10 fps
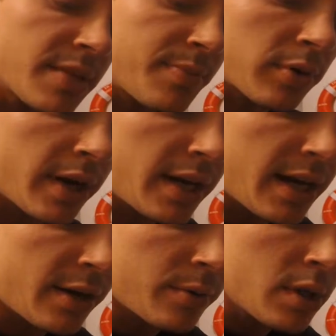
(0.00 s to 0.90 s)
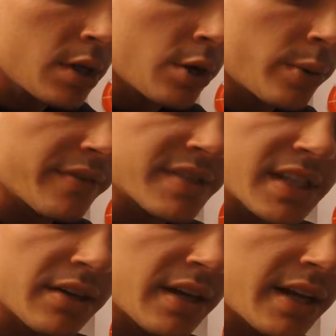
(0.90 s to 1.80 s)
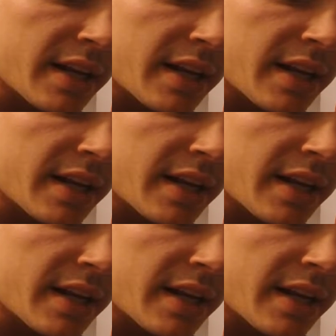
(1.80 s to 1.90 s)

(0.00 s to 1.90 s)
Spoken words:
But right now we have steelhead